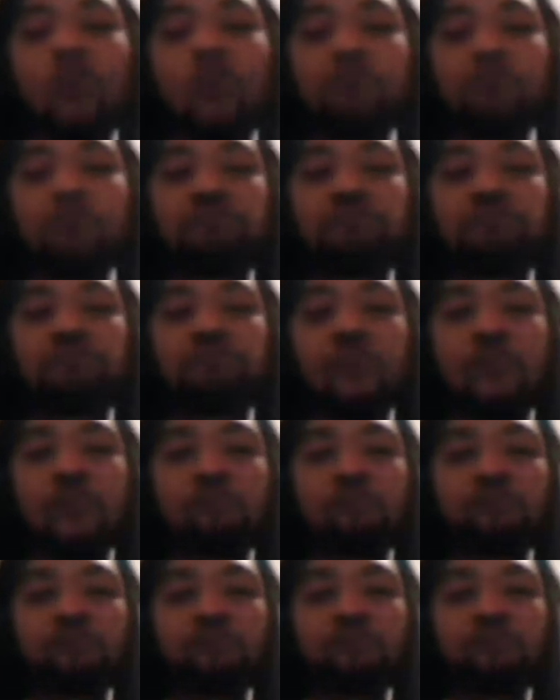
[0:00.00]

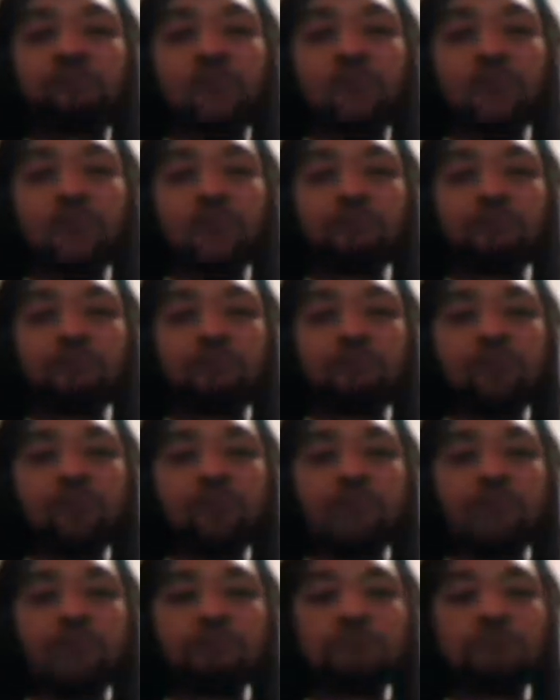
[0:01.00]

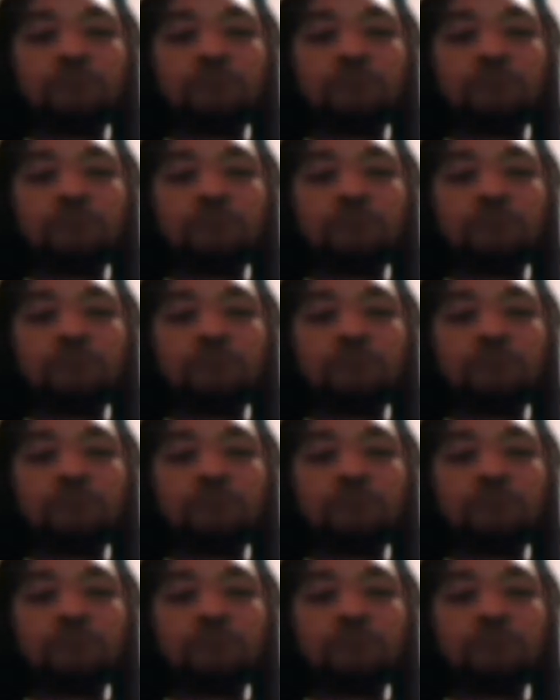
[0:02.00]
(no one is talking)